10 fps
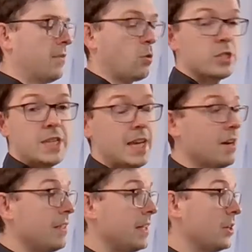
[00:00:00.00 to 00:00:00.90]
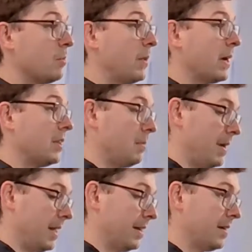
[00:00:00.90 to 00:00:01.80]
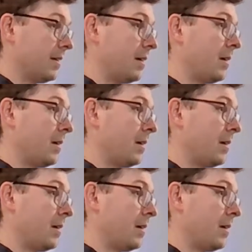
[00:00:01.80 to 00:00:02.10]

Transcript: Of course, here then you can bring out the melody.